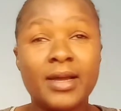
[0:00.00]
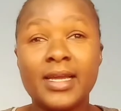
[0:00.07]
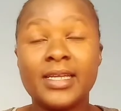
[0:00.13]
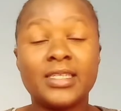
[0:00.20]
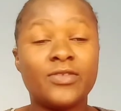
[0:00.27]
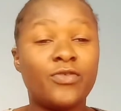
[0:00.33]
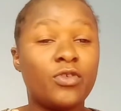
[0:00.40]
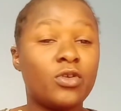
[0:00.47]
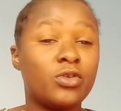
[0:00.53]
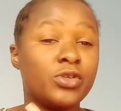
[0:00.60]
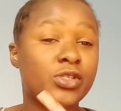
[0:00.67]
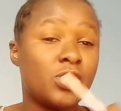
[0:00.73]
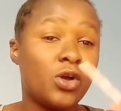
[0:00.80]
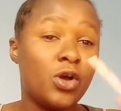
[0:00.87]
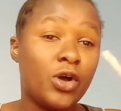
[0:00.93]
It
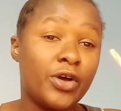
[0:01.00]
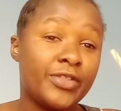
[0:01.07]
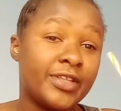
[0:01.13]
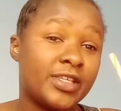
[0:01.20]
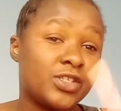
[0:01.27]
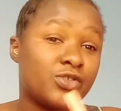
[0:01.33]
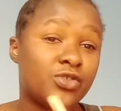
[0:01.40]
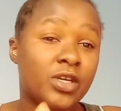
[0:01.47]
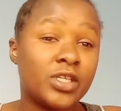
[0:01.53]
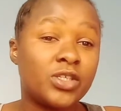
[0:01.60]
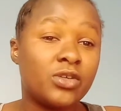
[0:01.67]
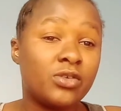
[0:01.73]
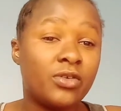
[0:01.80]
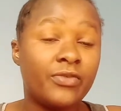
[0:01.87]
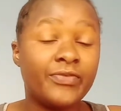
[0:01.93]
follows all the
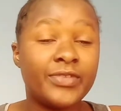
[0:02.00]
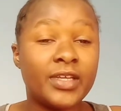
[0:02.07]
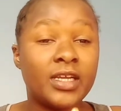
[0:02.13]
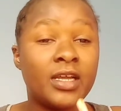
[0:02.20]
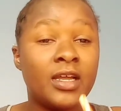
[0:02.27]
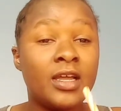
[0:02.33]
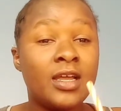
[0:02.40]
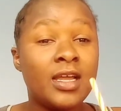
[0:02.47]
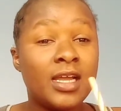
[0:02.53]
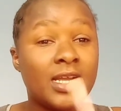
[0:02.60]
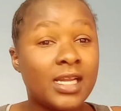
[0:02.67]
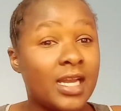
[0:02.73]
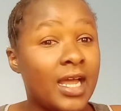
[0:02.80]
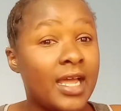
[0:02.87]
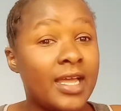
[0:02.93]
instruction of the
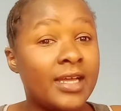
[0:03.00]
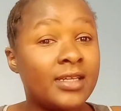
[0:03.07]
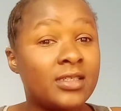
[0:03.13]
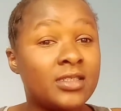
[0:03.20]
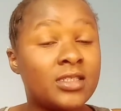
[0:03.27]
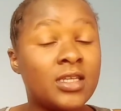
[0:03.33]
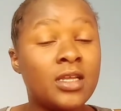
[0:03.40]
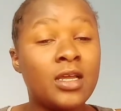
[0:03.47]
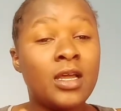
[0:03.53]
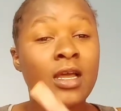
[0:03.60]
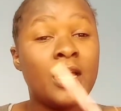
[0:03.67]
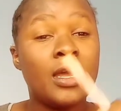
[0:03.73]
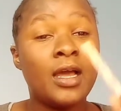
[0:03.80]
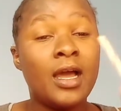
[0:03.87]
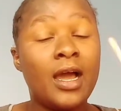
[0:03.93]
client,
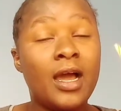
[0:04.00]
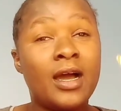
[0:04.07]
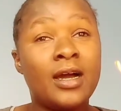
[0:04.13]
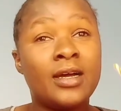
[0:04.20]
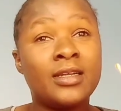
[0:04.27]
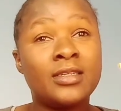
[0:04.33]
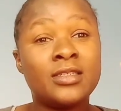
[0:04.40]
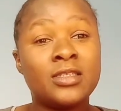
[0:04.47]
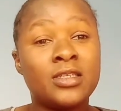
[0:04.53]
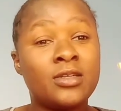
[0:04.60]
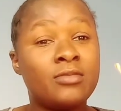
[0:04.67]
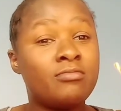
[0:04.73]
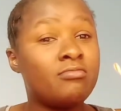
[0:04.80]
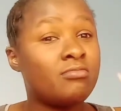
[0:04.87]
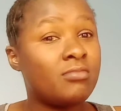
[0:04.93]
and
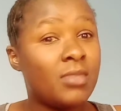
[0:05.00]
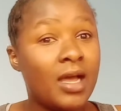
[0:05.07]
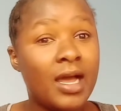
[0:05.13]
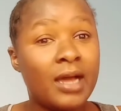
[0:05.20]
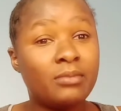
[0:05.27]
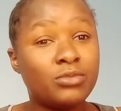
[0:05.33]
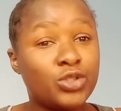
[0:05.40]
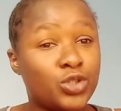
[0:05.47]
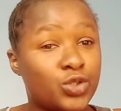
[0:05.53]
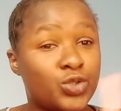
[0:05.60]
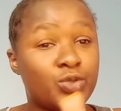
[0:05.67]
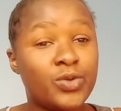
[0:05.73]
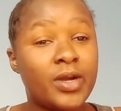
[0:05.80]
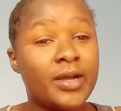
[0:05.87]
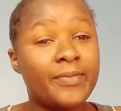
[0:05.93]
I'm
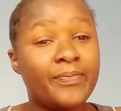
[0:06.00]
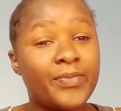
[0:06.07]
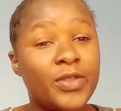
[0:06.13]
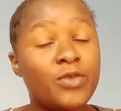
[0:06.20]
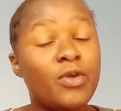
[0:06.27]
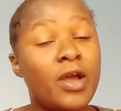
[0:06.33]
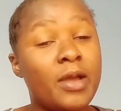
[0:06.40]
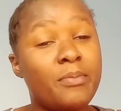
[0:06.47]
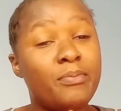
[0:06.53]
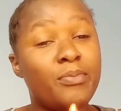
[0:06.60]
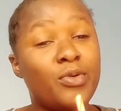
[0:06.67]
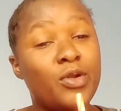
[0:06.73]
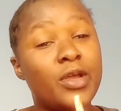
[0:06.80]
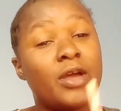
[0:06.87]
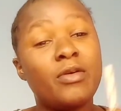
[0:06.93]
sure your
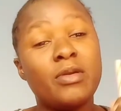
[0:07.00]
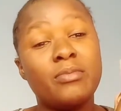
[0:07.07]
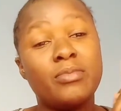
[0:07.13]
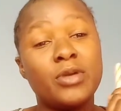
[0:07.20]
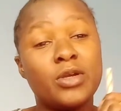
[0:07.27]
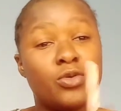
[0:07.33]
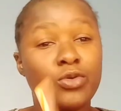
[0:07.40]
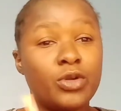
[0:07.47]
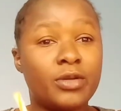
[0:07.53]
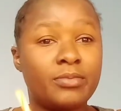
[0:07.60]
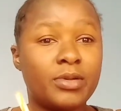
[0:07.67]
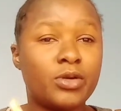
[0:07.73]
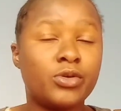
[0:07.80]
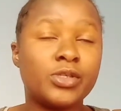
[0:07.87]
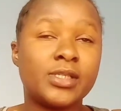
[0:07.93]
employer will be good,
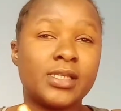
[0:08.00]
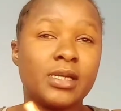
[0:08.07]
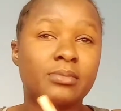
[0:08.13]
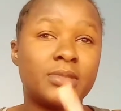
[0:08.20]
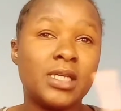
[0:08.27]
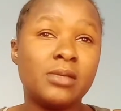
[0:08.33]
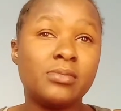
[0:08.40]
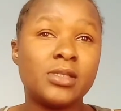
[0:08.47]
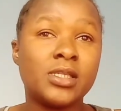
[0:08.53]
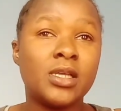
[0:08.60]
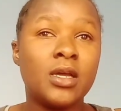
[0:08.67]
because sometimes